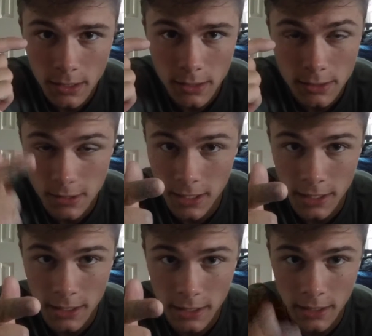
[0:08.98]
Let's try
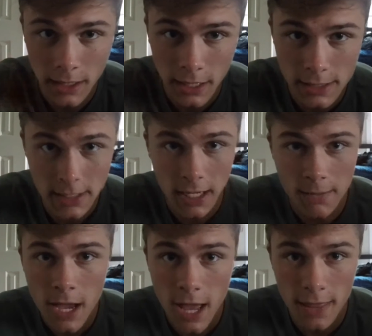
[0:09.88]
that again, can't snap.
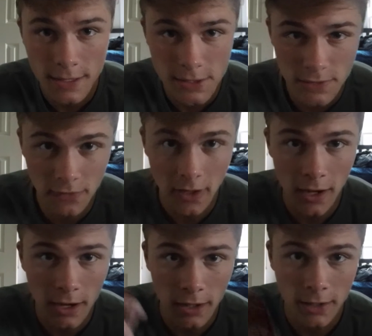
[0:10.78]
And this is
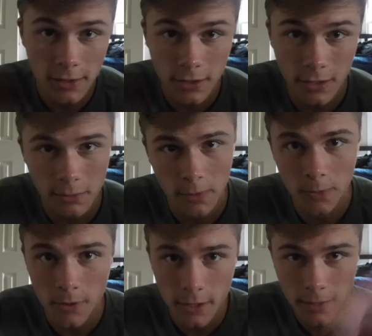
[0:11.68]
vlog number one.